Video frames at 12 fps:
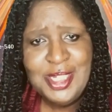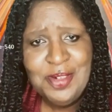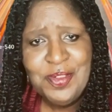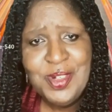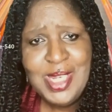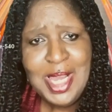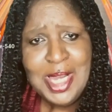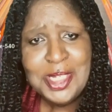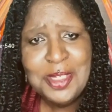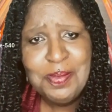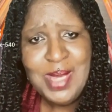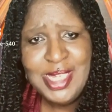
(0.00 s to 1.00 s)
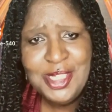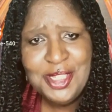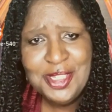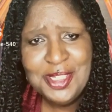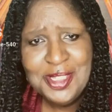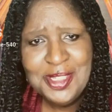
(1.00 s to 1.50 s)
different
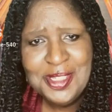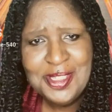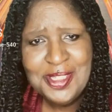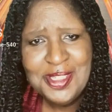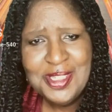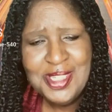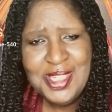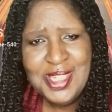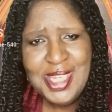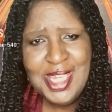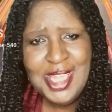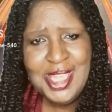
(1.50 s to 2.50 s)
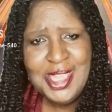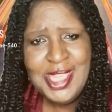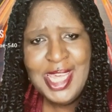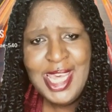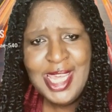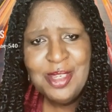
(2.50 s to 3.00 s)
occupations
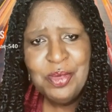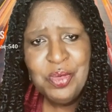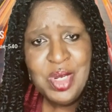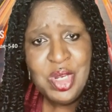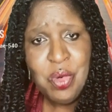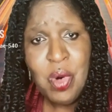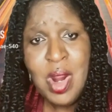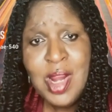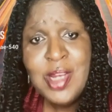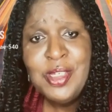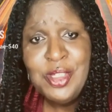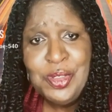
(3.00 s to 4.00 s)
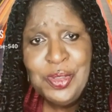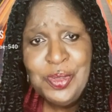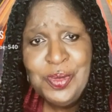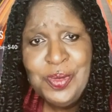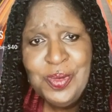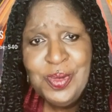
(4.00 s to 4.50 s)
that require
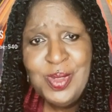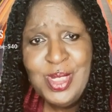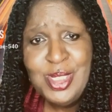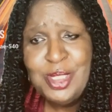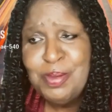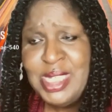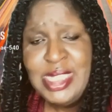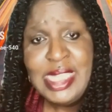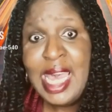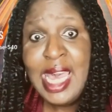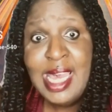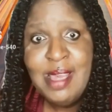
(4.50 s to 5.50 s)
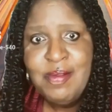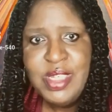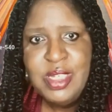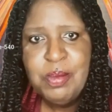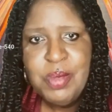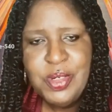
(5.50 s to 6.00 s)
you to be live
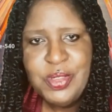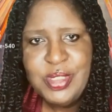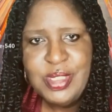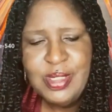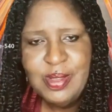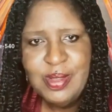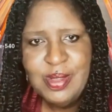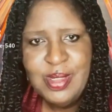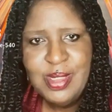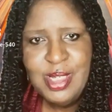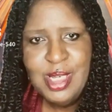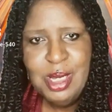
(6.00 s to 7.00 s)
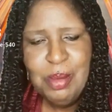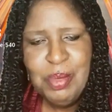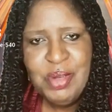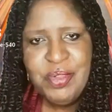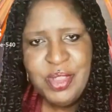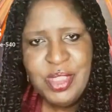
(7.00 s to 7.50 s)
and in person.
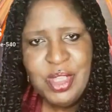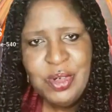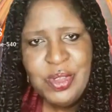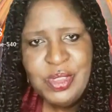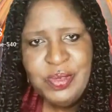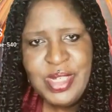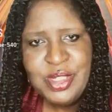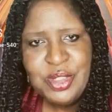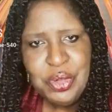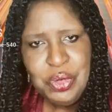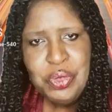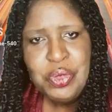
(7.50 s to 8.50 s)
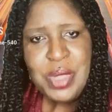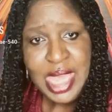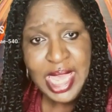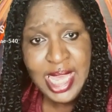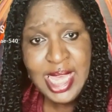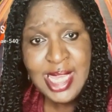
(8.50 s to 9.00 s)
But for those of us who
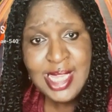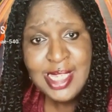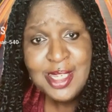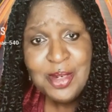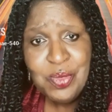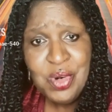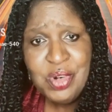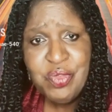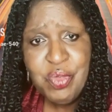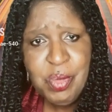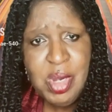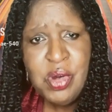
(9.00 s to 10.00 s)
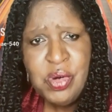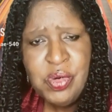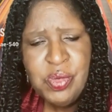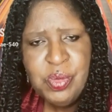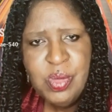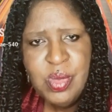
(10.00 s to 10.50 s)
can work from
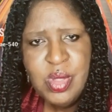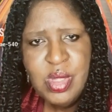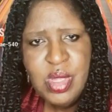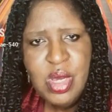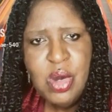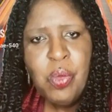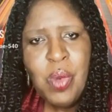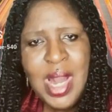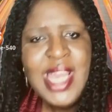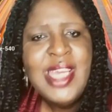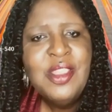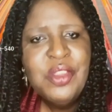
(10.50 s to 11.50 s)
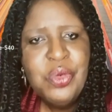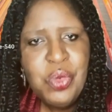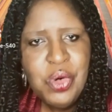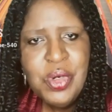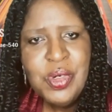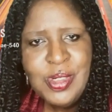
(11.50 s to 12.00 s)
home, why in the
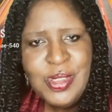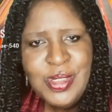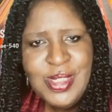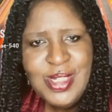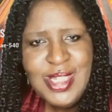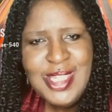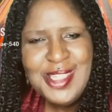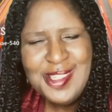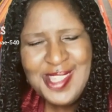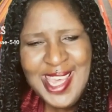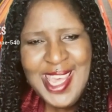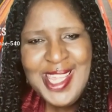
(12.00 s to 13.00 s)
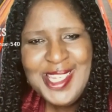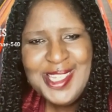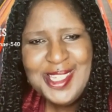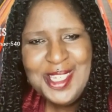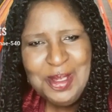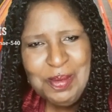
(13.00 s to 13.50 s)
world is that
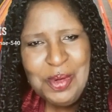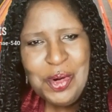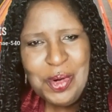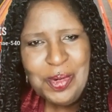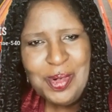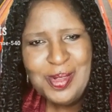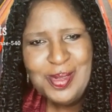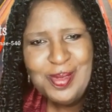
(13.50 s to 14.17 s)
immoral?